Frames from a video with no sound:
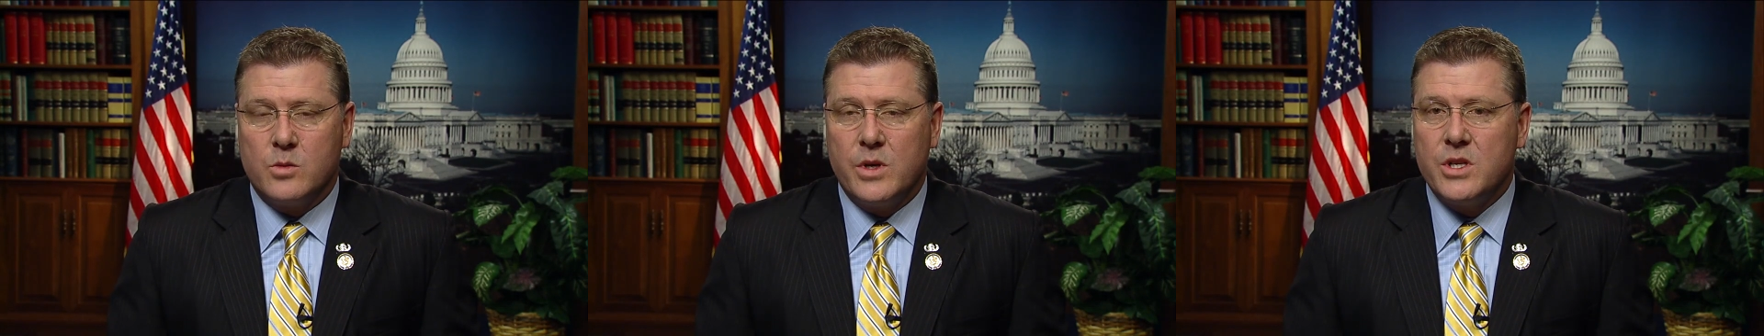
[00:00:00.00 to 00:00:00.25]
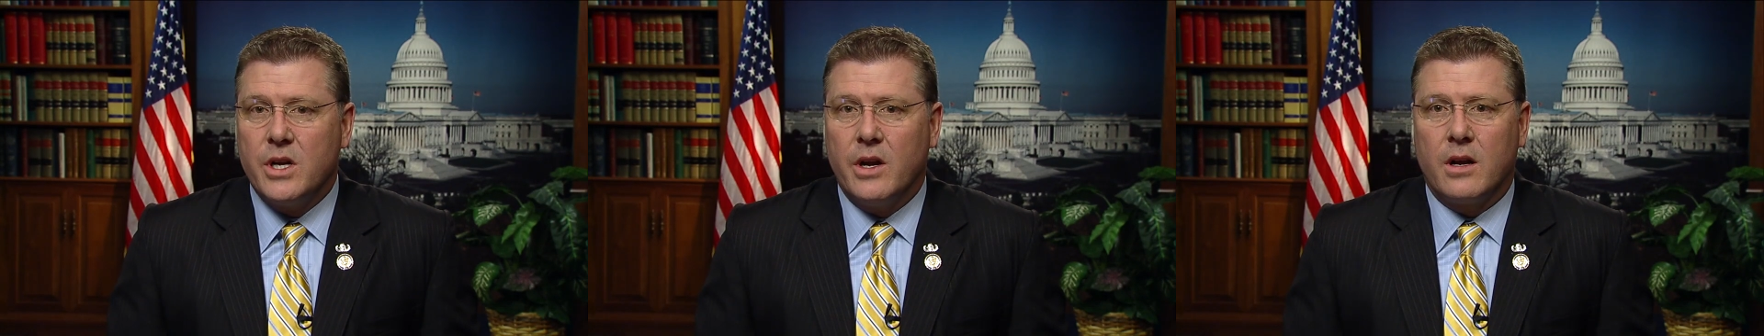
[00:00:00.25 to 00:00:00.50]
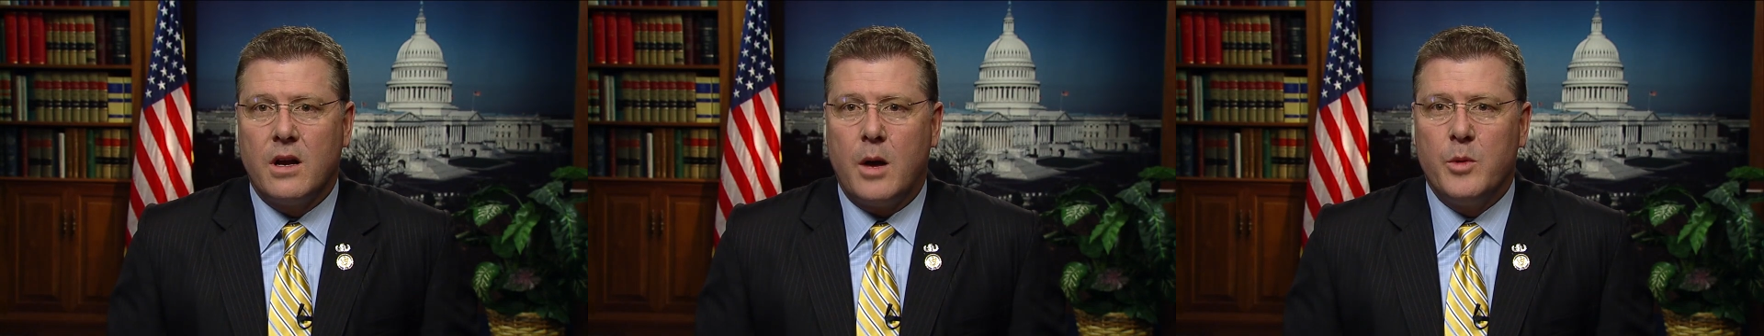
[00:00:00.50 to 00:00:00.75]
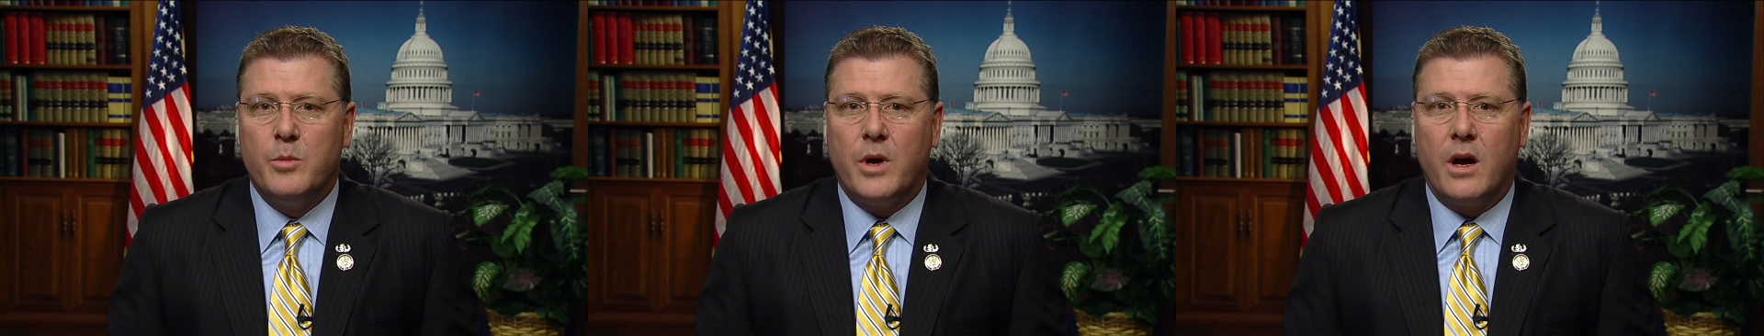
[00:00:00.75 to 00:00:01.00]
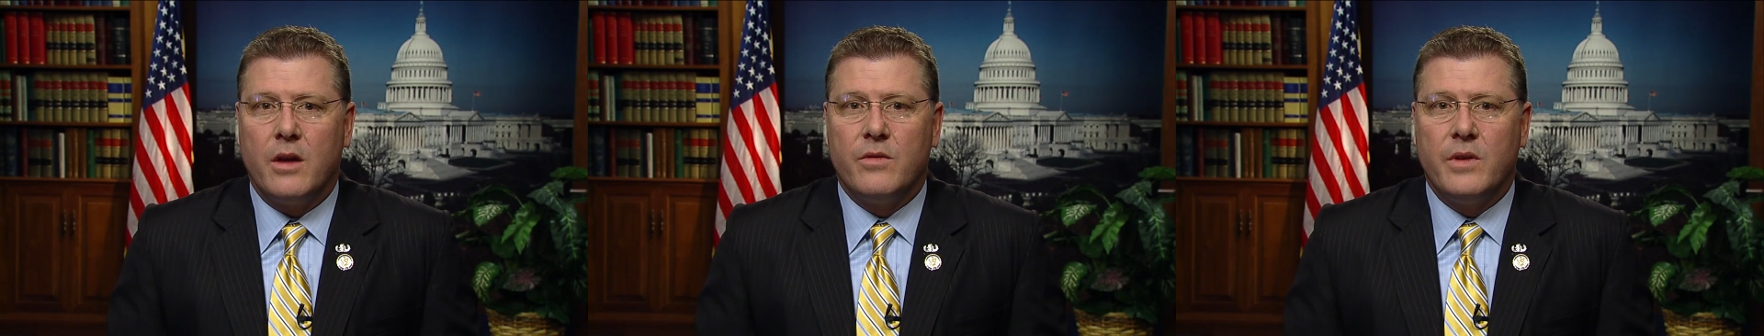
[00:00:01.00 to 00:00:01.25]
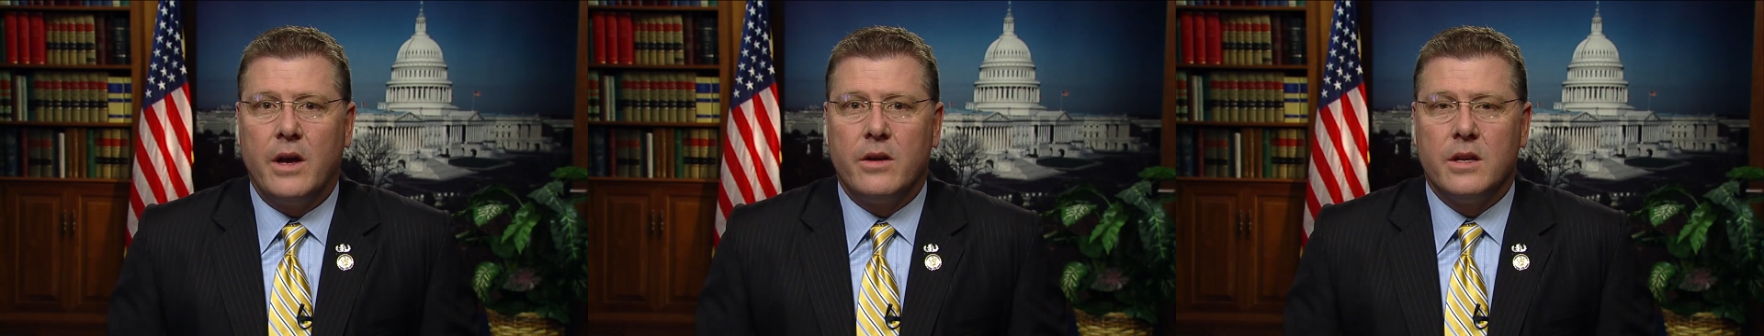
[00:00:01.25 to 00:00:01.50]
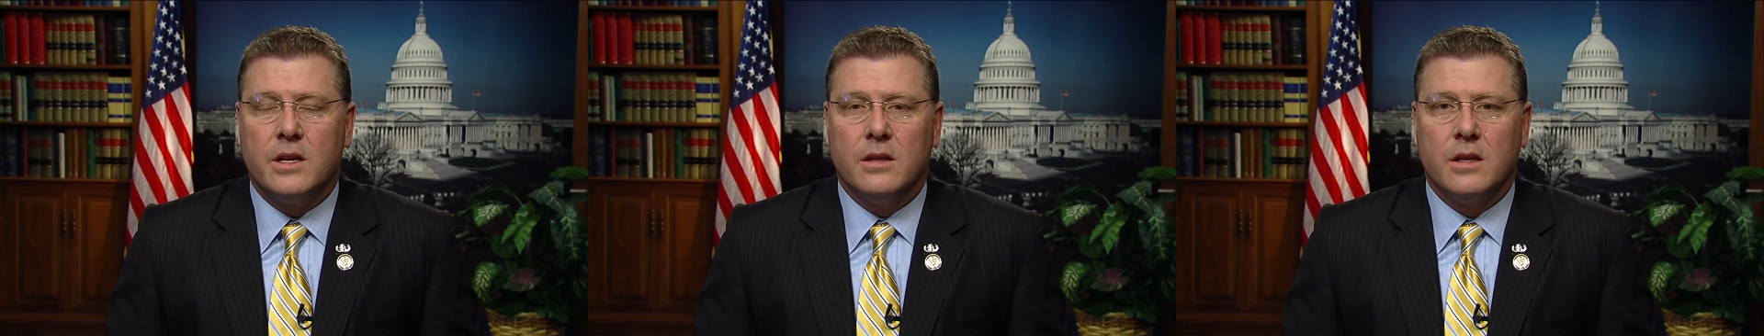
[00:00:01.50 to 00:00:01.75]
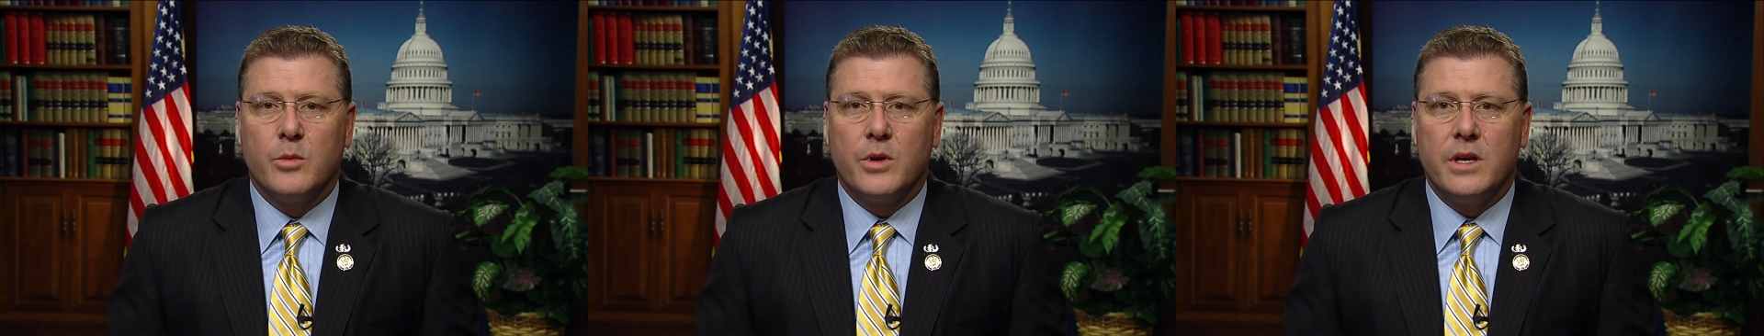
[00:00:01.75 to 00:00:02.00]
we share a common bond founded in
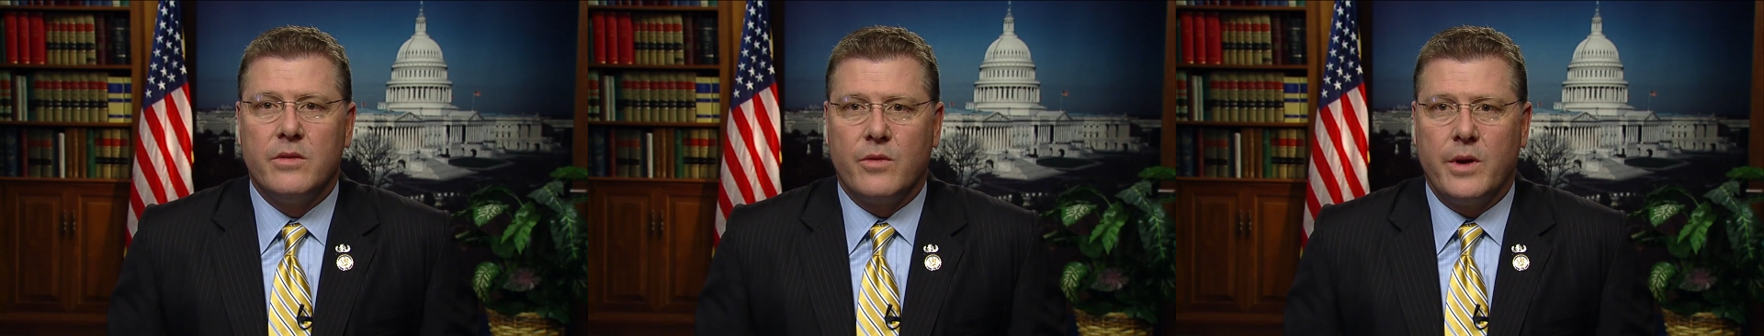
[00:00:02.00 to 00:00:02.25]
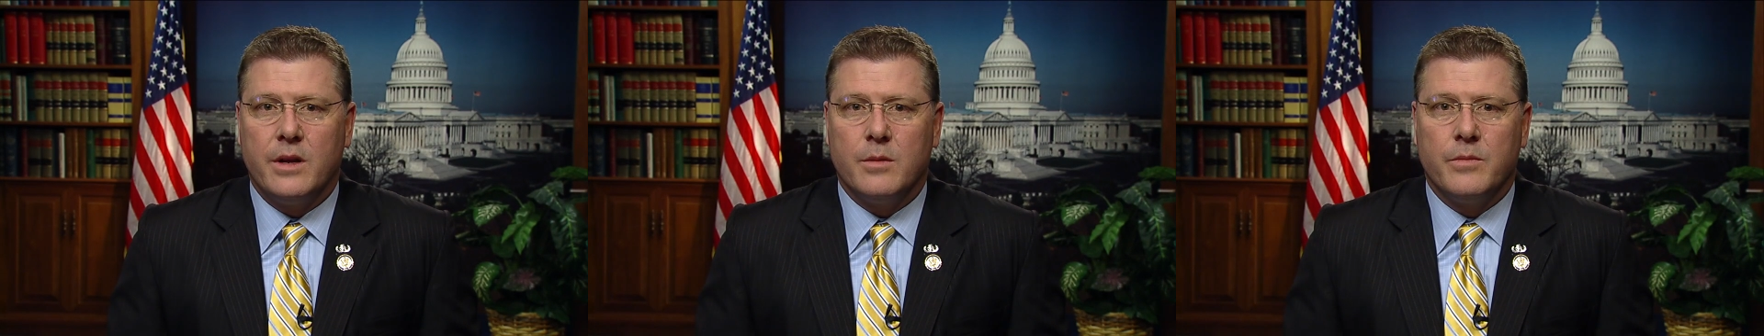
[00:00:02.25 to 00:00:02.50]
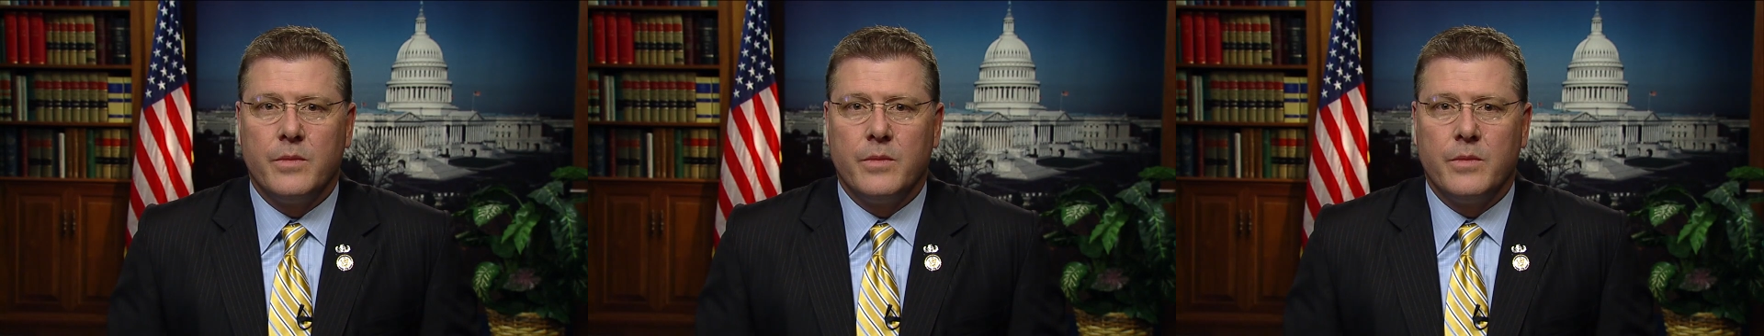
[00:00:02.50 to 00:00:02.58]
liberty and freedom.